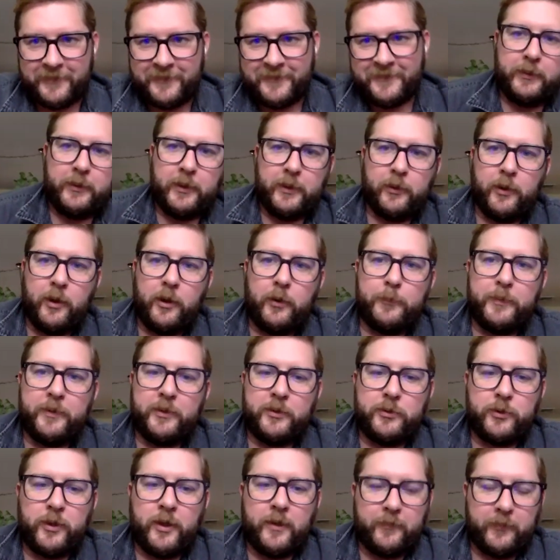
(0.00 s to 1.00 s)
You know, I'll be
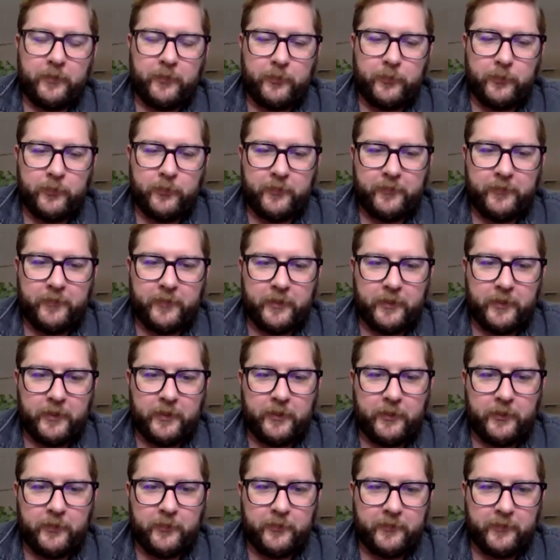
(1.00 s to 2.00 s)
driving through the city
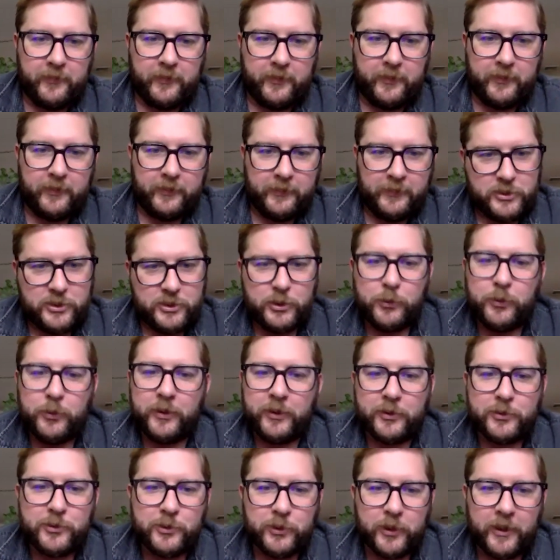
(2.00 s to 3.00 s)
and I'll see the
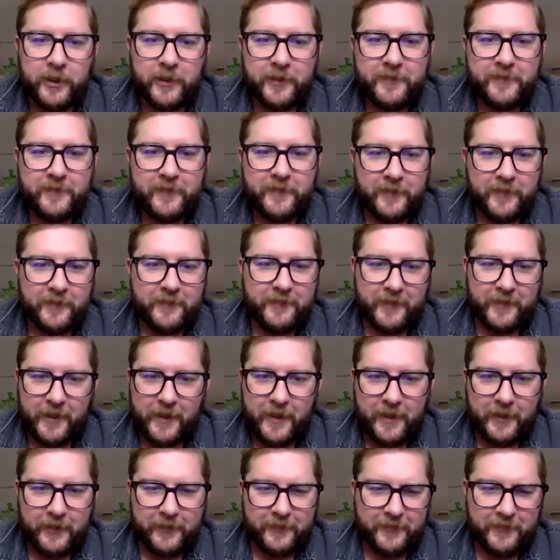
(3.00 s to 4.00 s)
shooting trucks and the
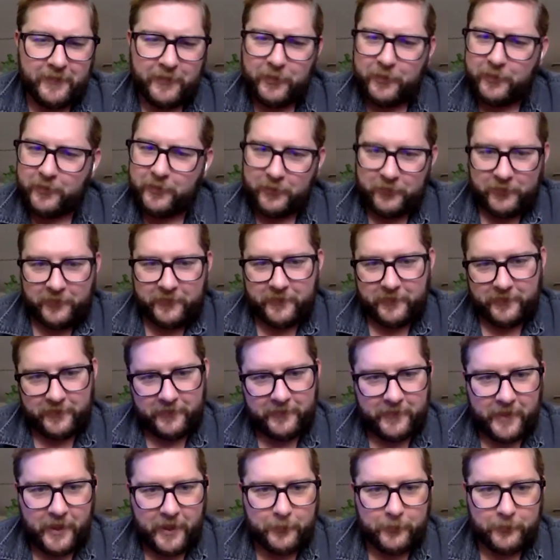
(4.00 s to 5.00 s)
signs, and I'll just
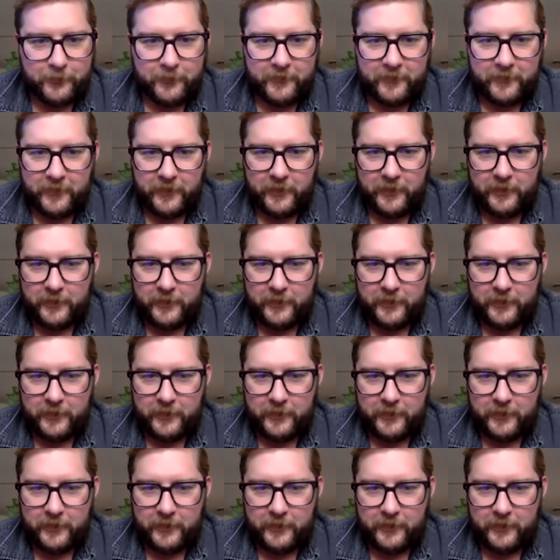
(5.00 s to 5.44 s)
stop and say,